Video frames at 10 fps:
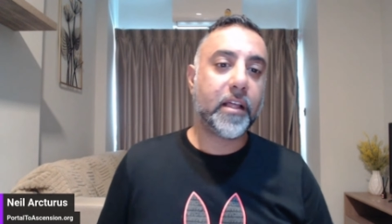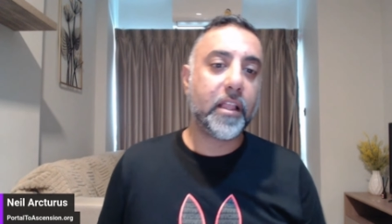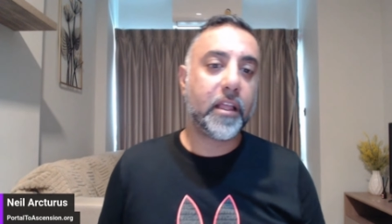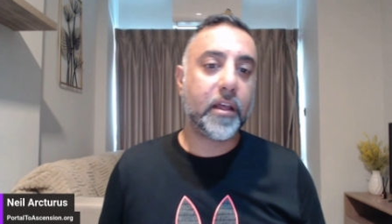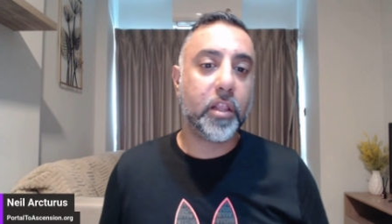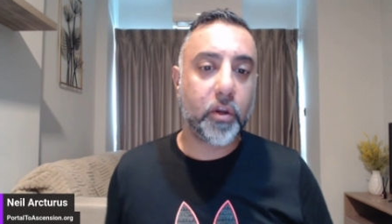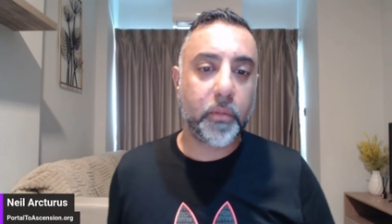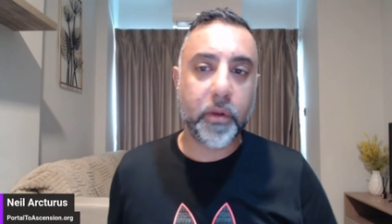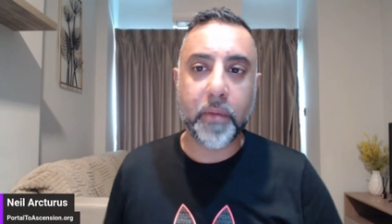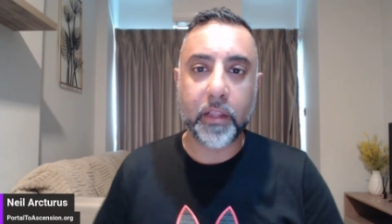a little bit
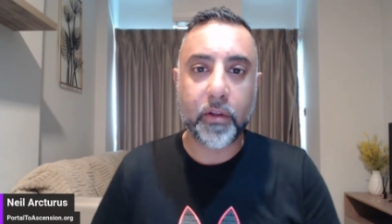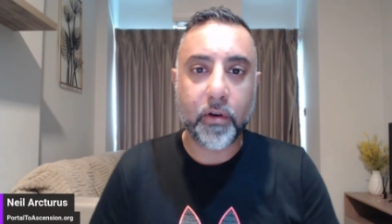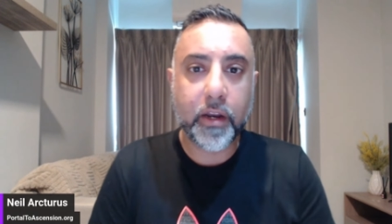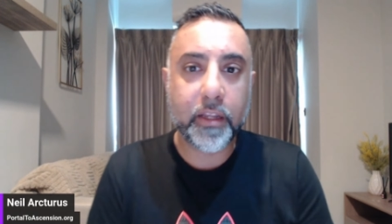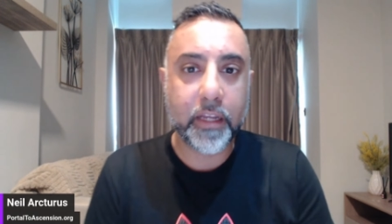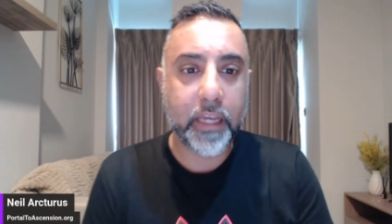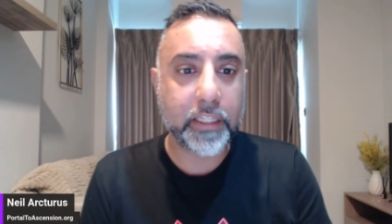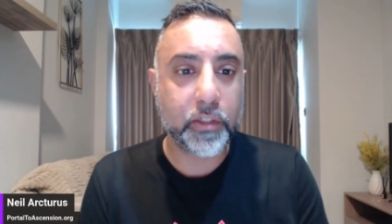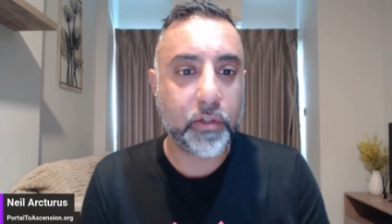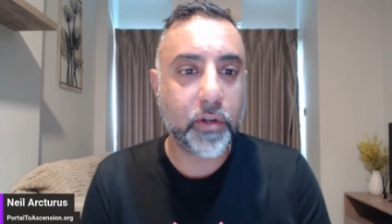about Laura in case
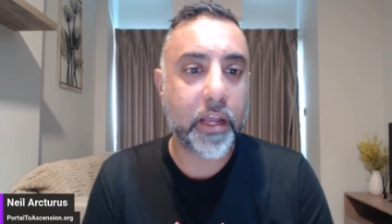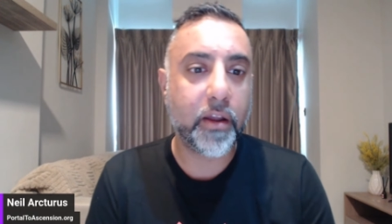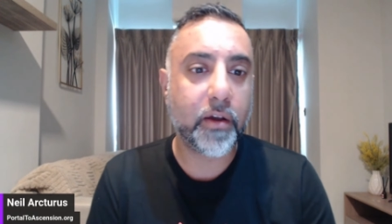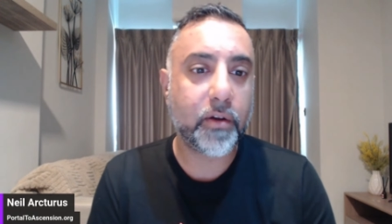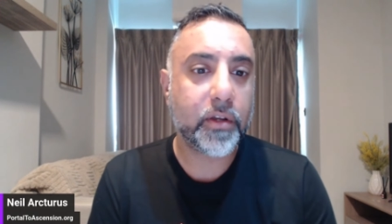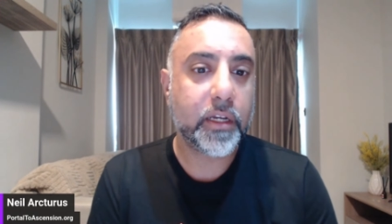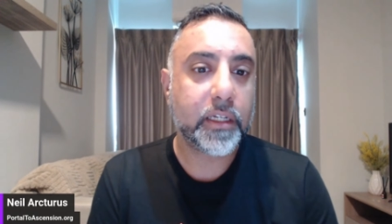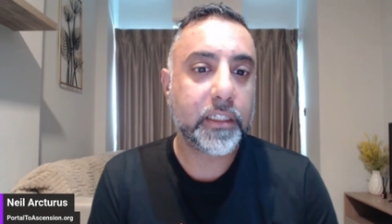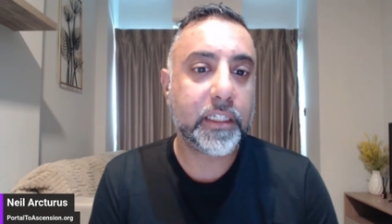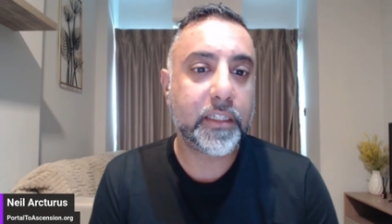you do not know.
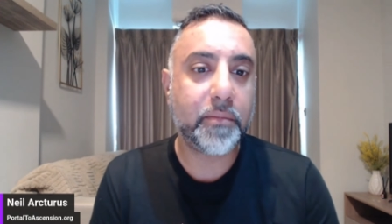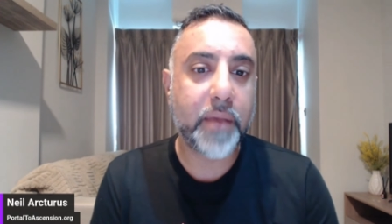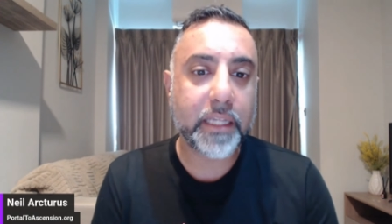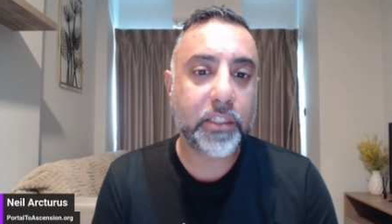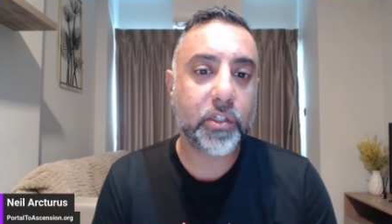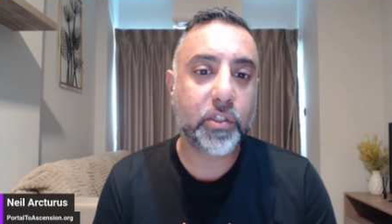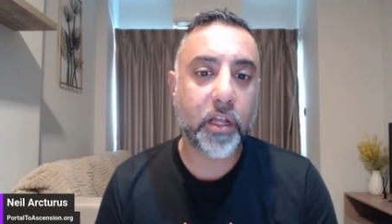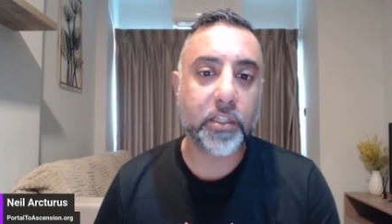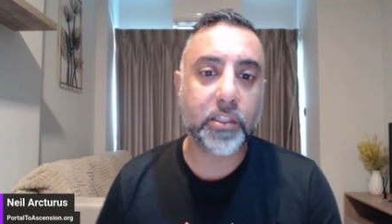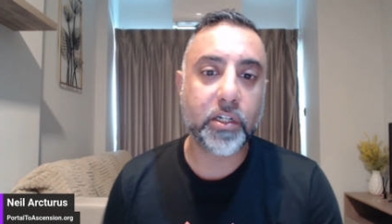She's a master
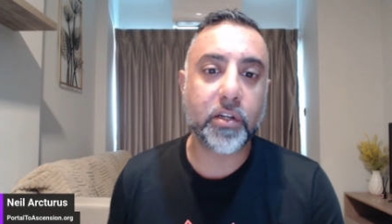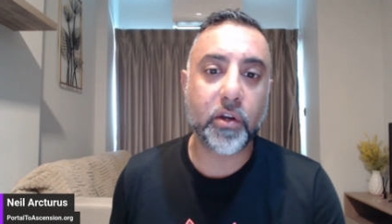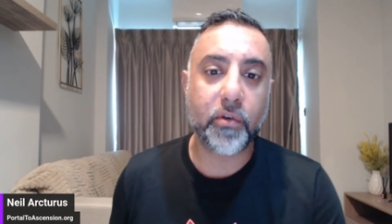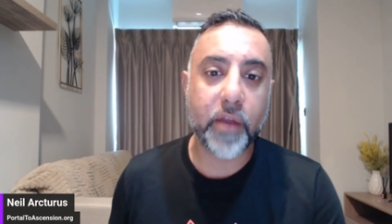astrologer, the great